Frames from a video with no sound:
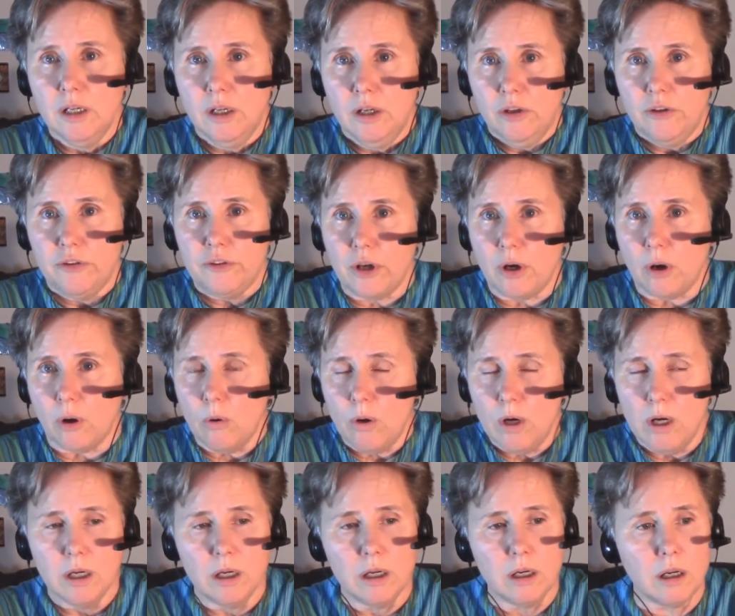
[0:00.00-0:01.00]
So,
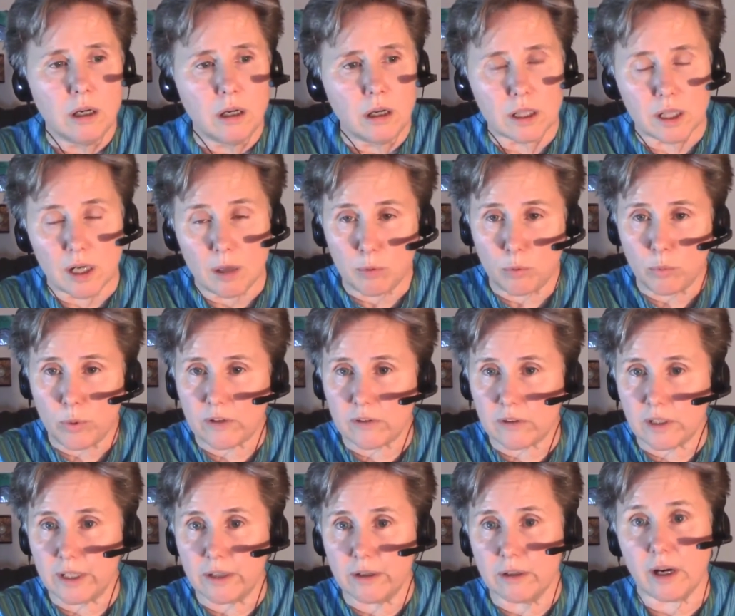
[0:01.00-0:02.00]
a couple weeks
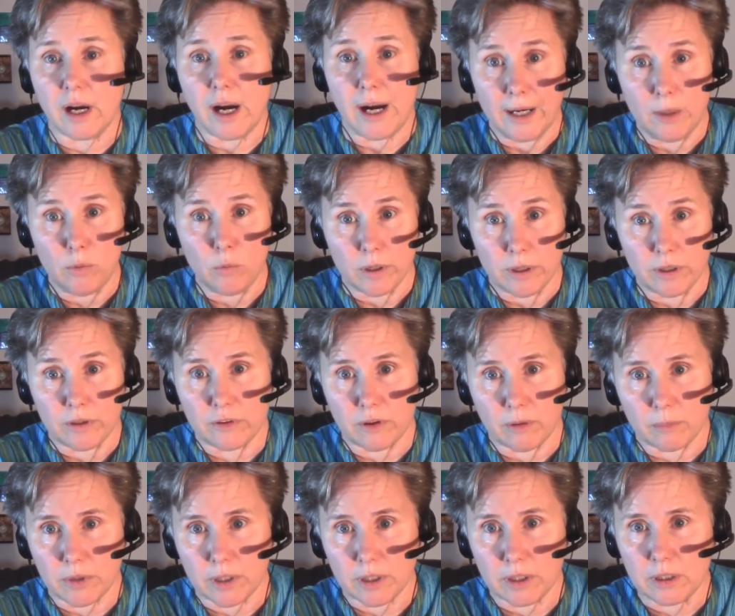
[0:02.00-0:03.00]
later, I wanted
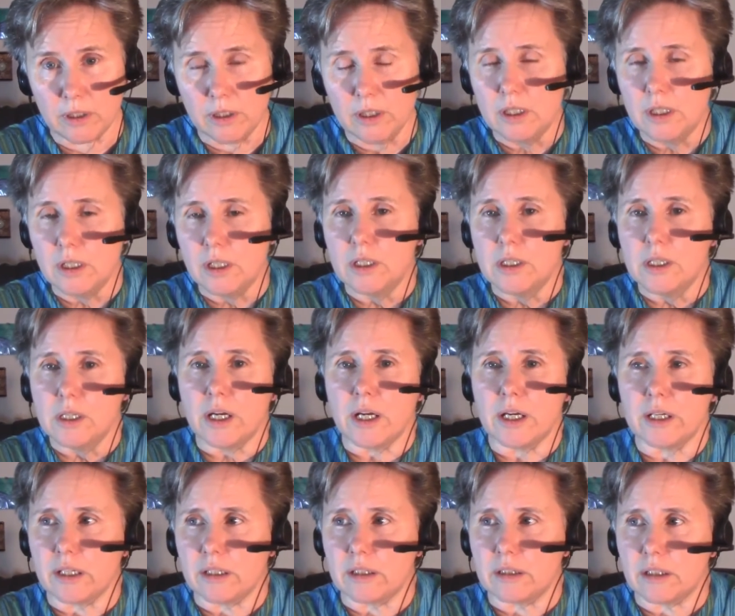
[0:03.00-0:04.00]
something,
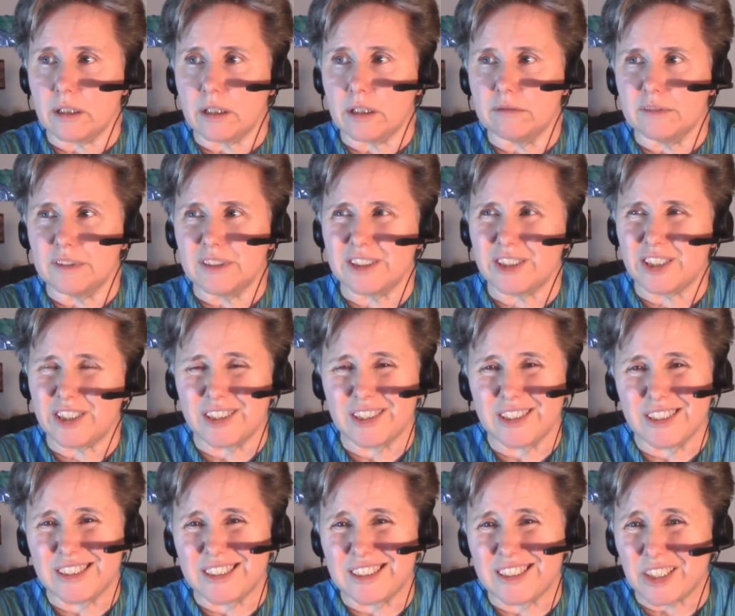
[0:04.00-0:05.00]
and I thought, well, should
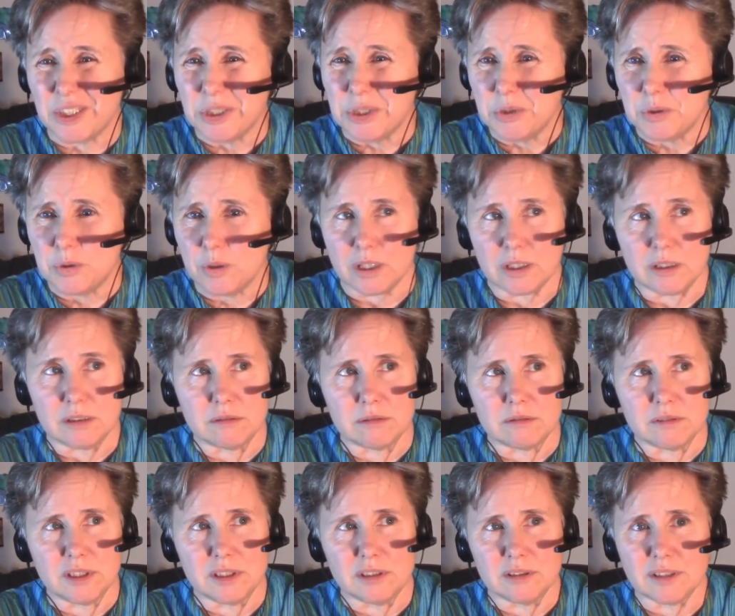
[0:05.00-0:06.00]
I go?
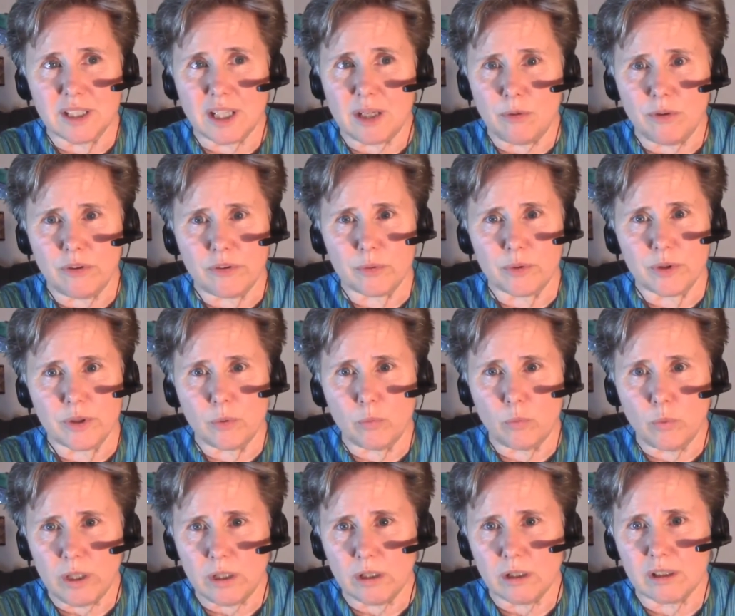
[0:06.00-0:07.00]
That was really
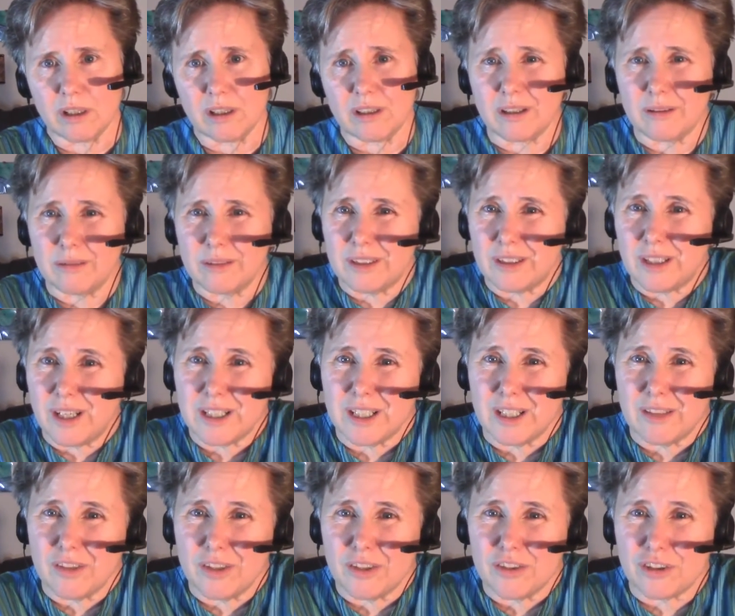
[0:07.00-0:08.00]
weird. And I thought, well, I'll
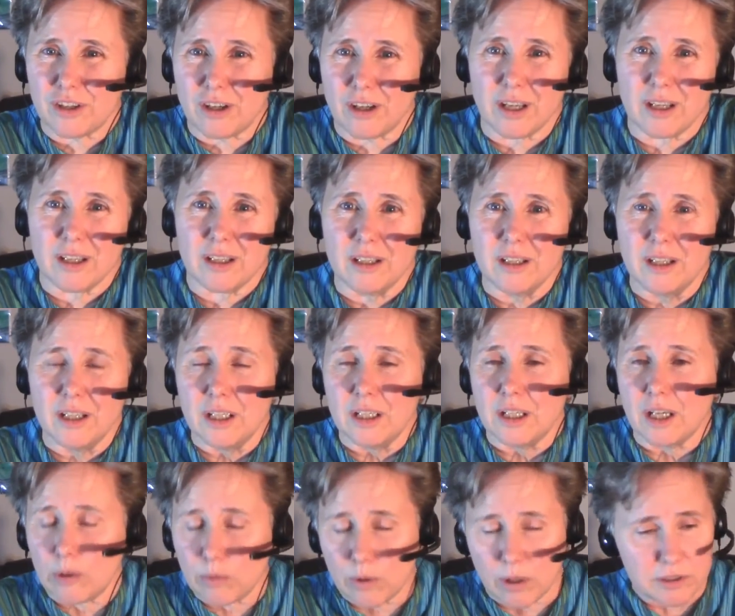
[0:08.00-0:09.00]
give it a try.
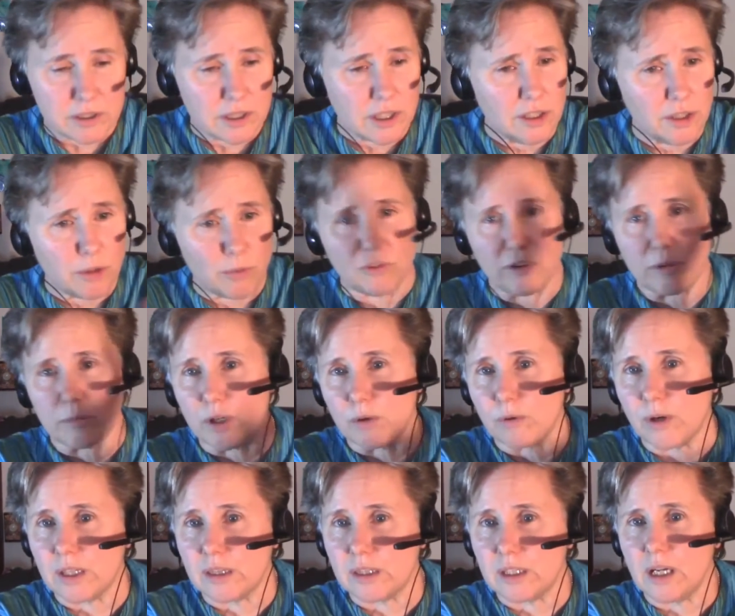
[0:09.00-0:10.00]
I walked in, there was somebody
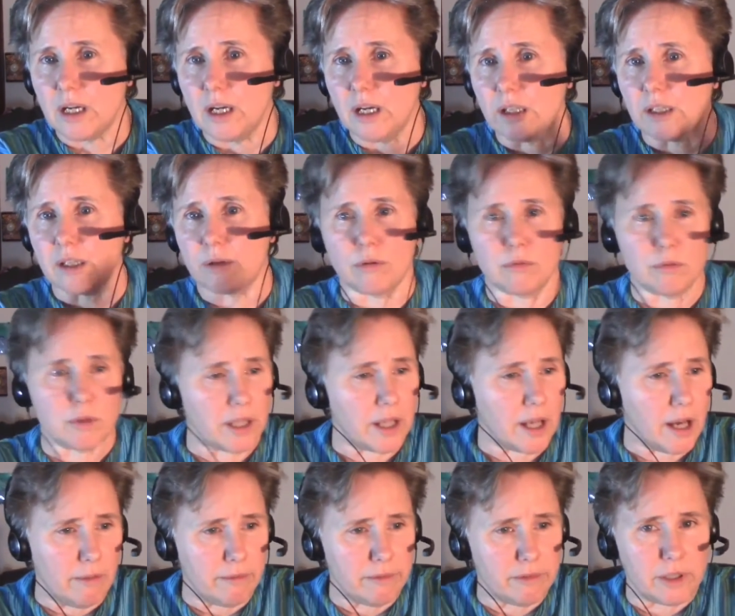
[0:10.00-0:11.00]
right there, they were really
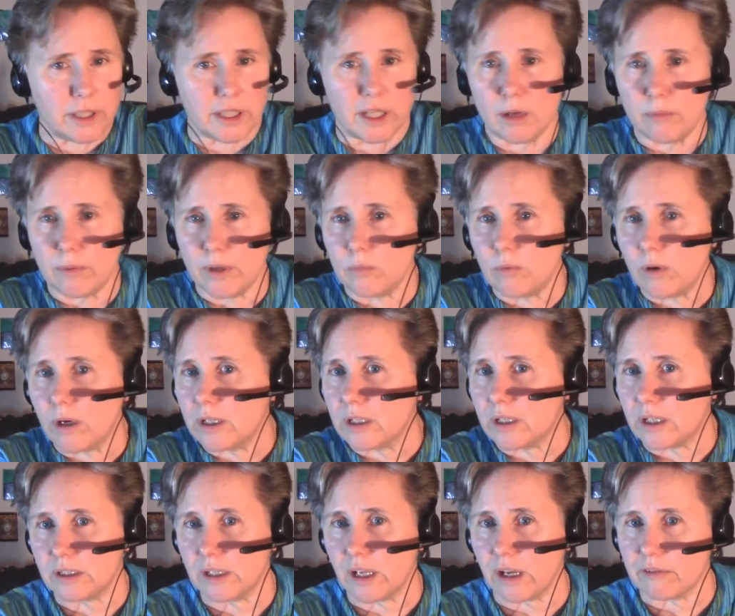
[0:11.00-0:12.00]
helpful, I got what I wanted,
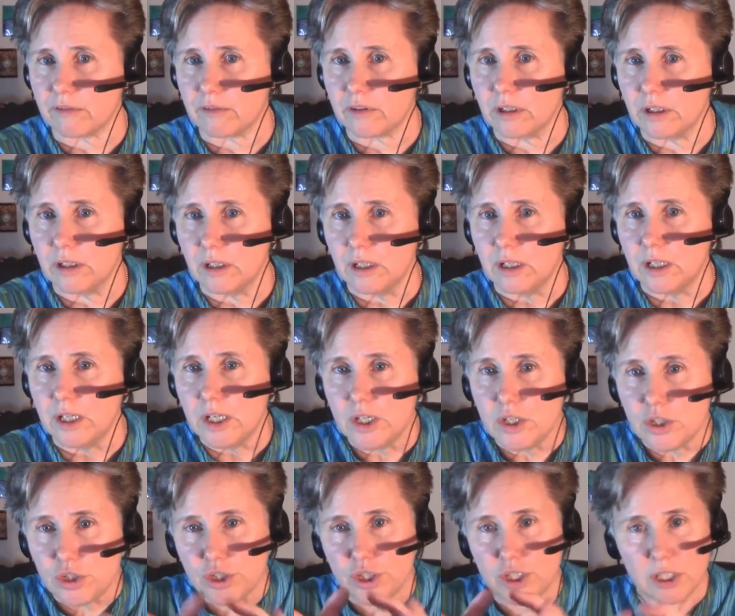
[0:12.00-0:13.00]
I left.
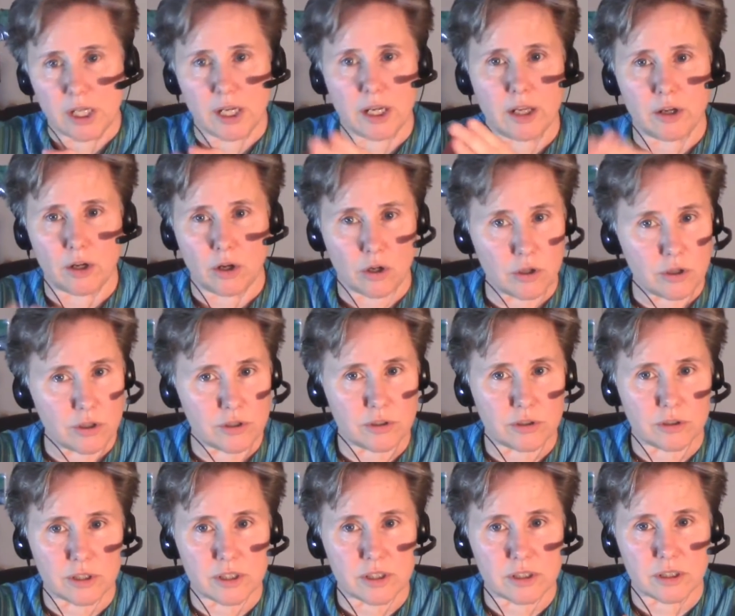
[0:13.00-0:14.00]
She had her
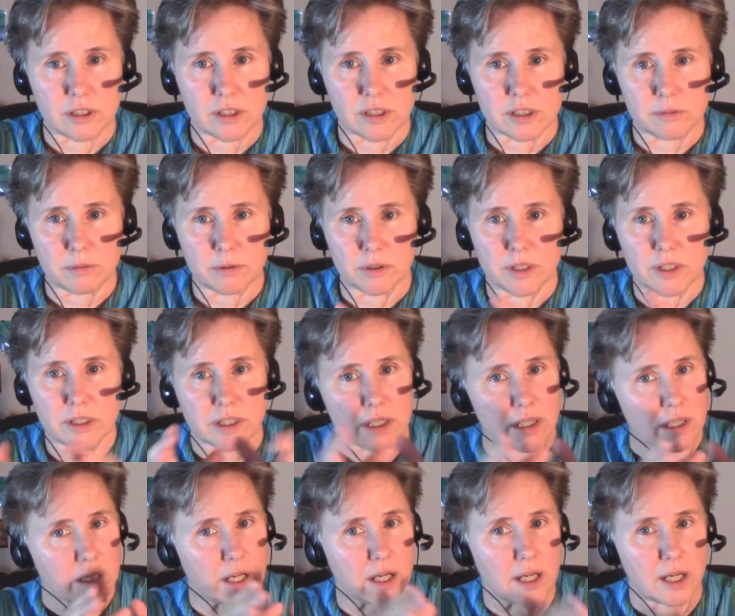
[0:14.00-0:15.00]
Circuit City experience,
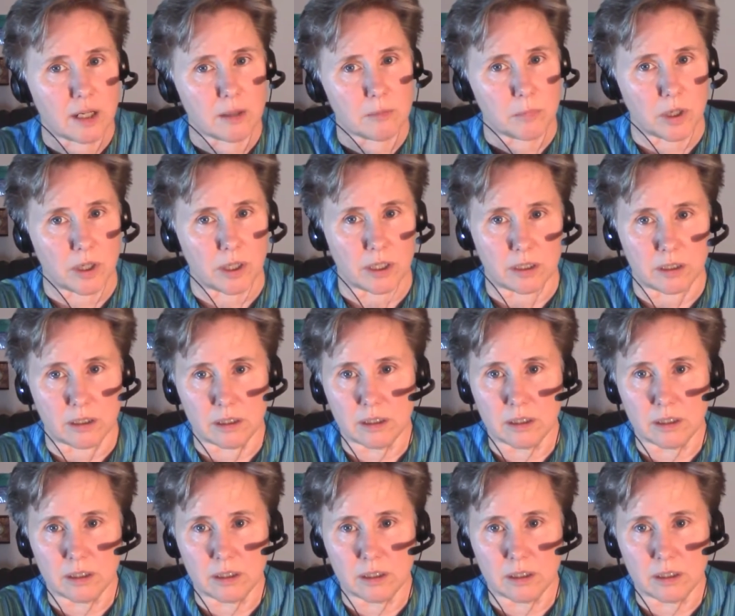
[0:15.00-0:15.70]
and I had mine.